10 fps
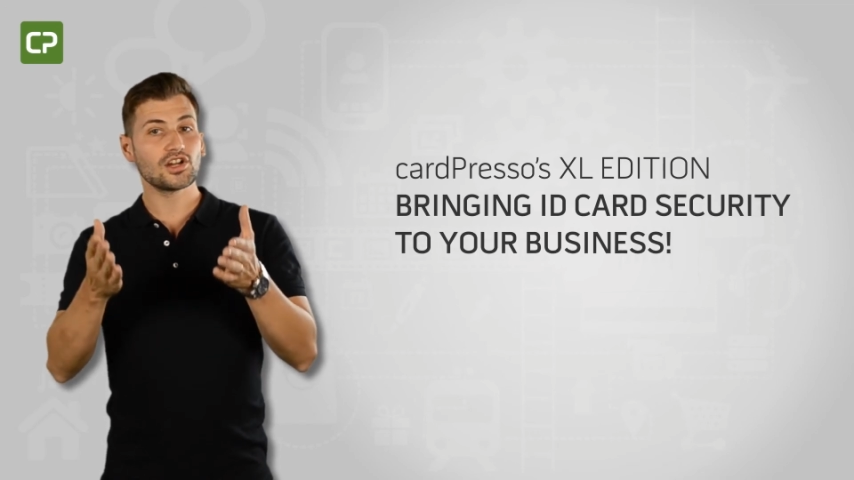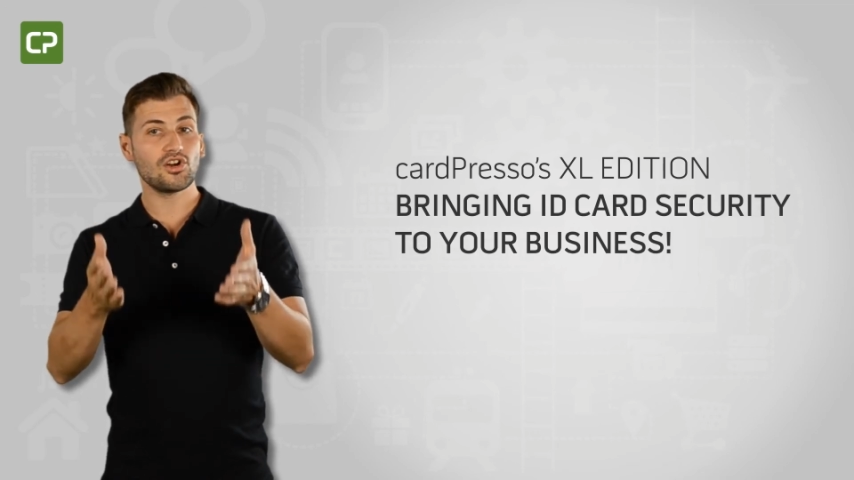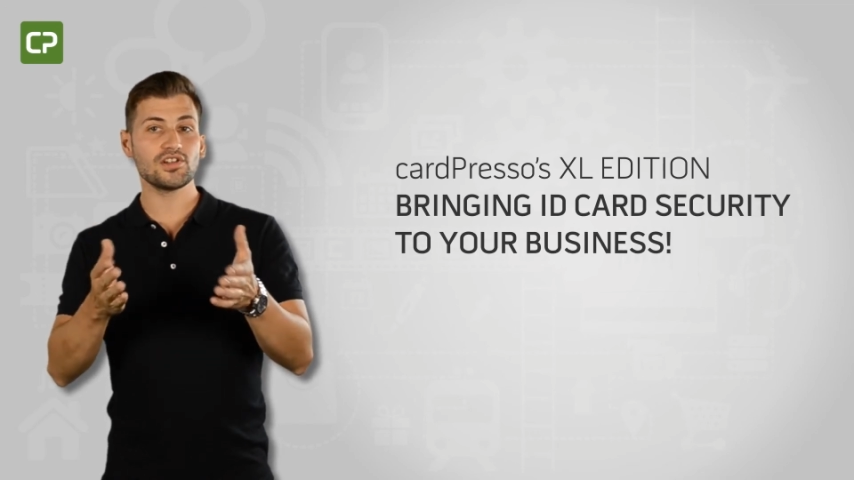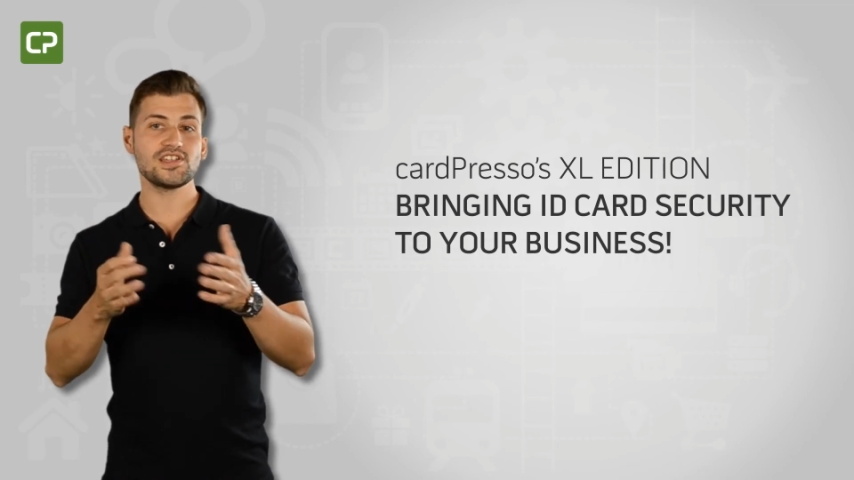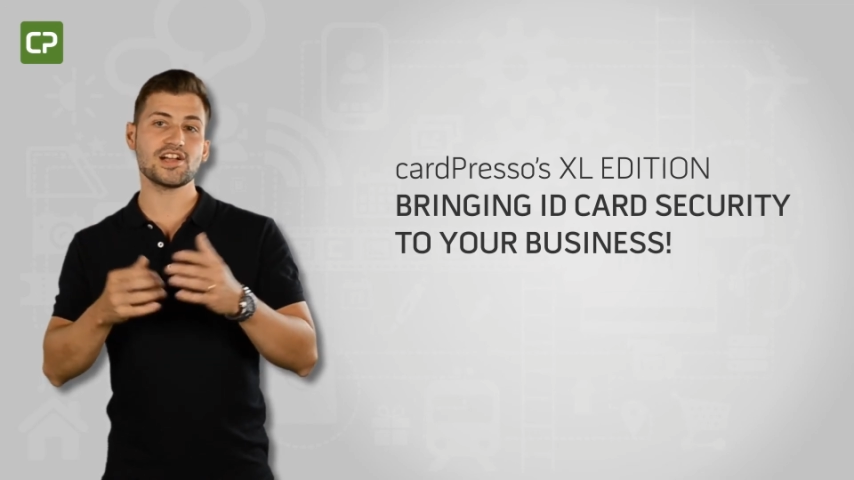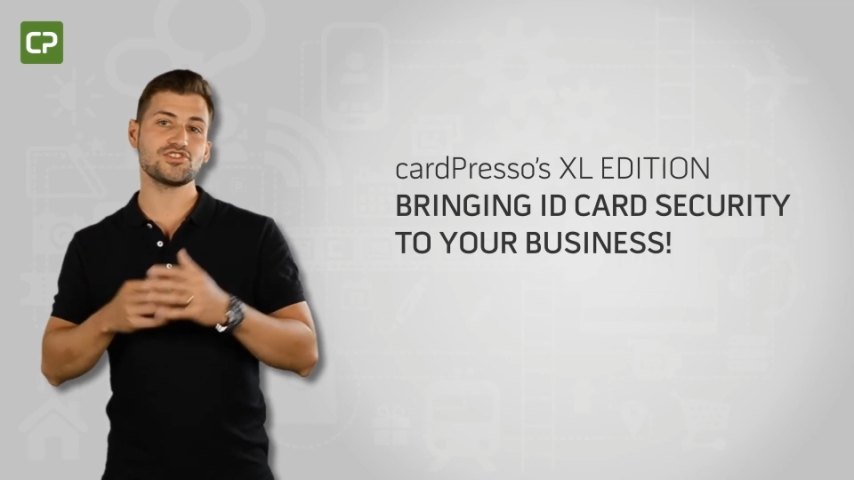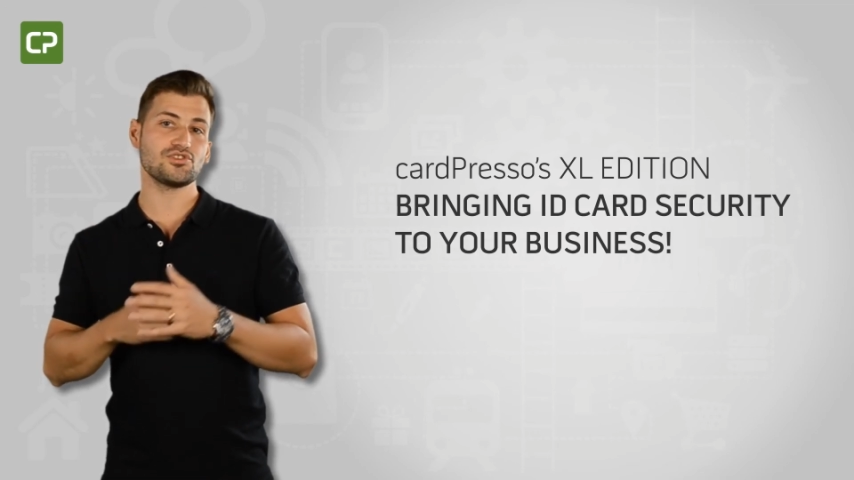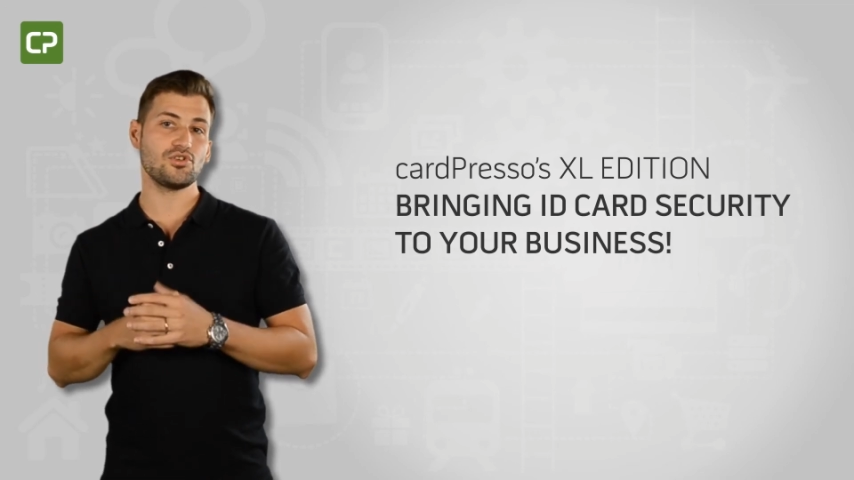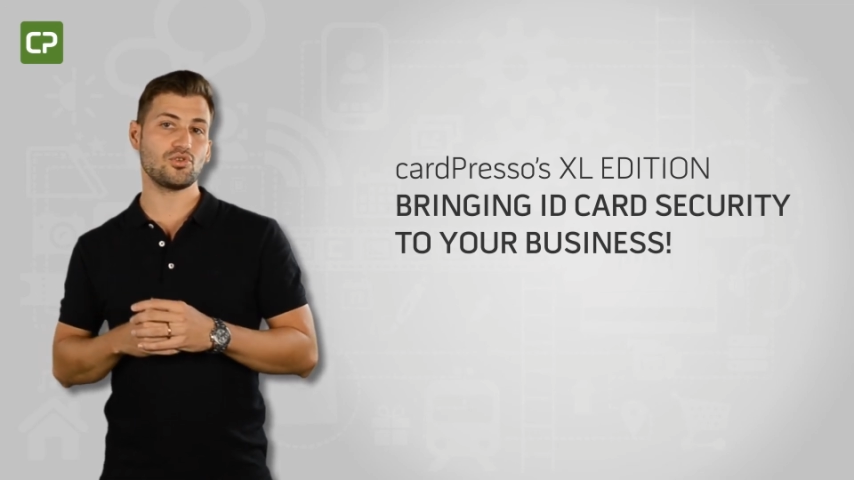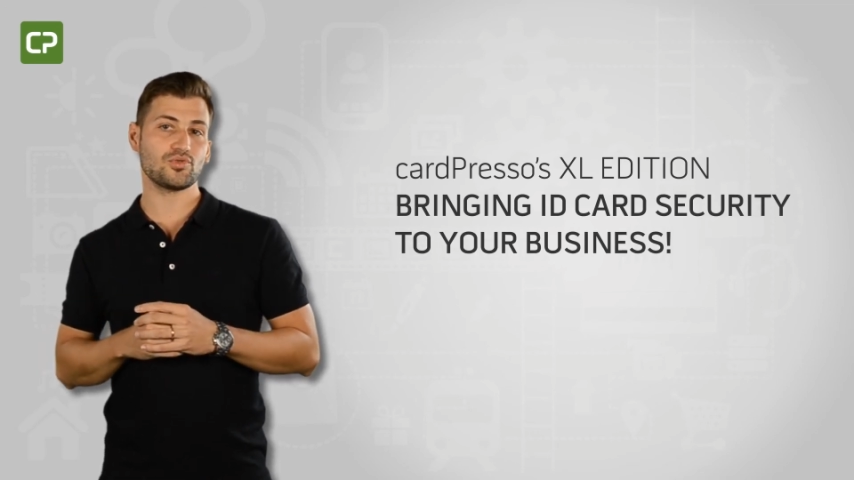contact your
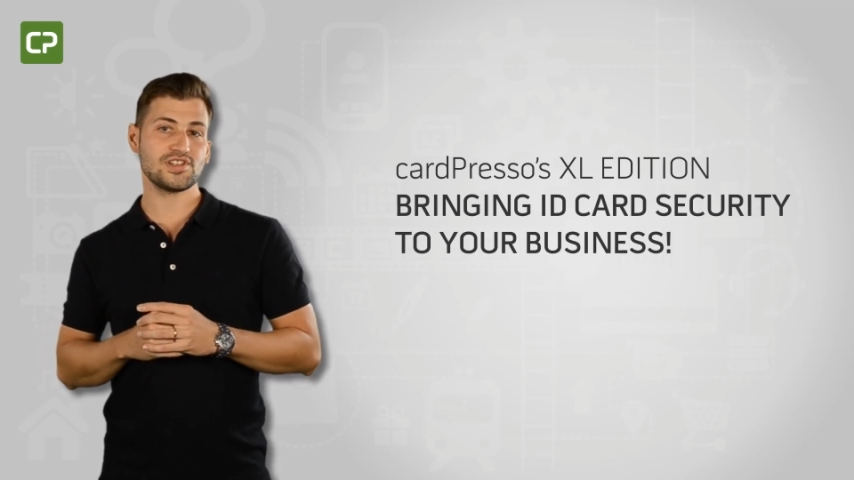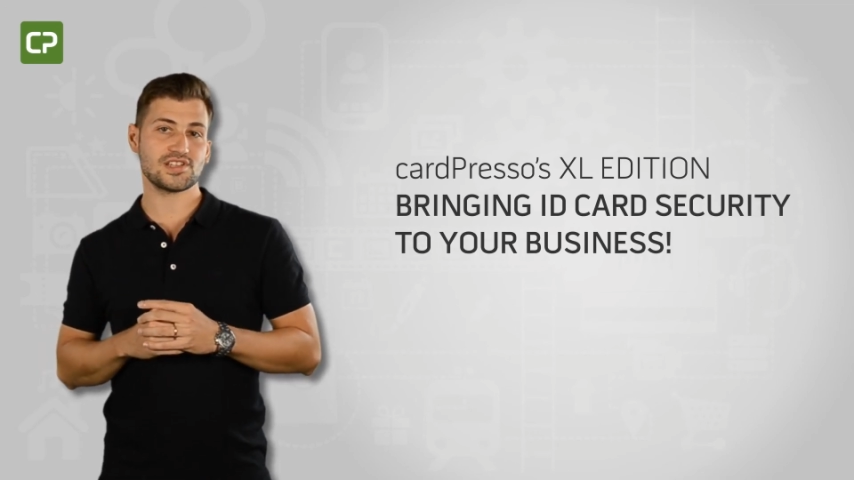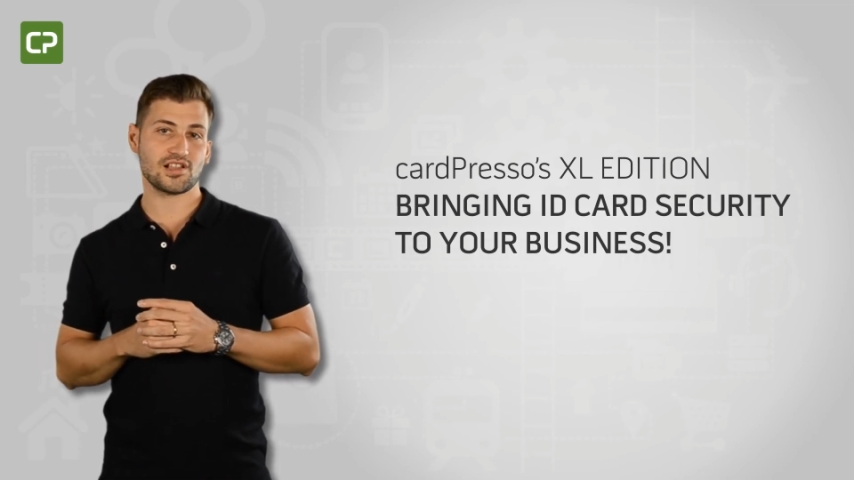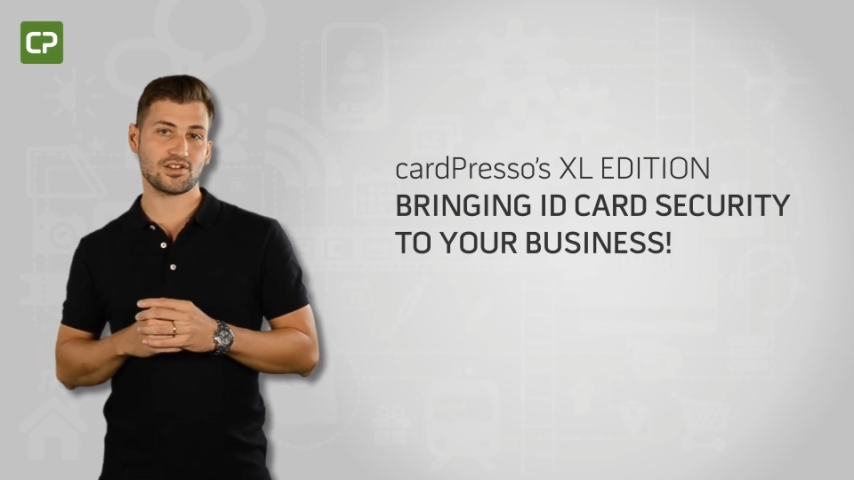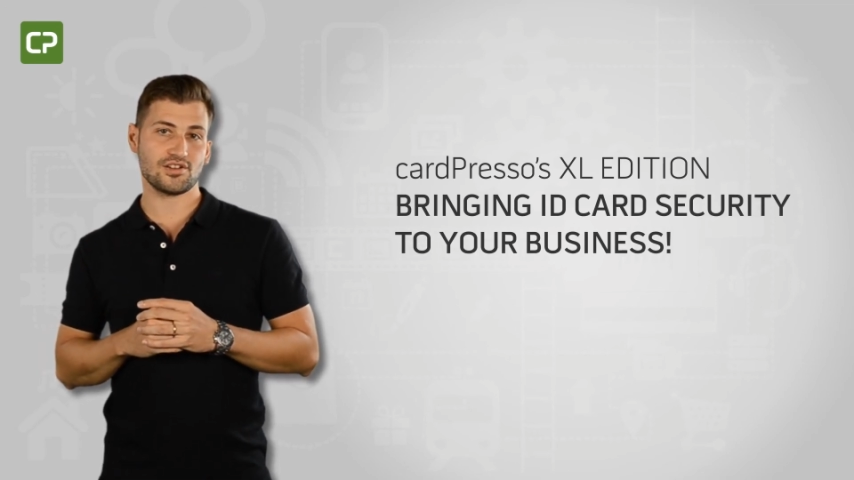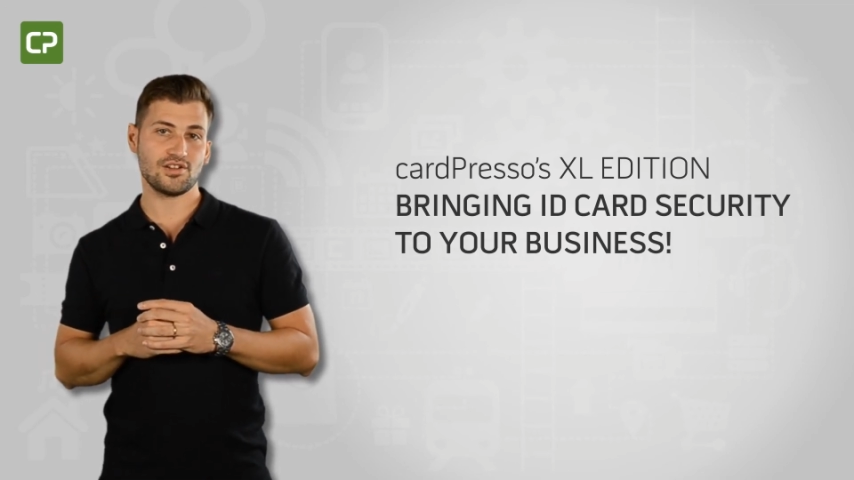local reseller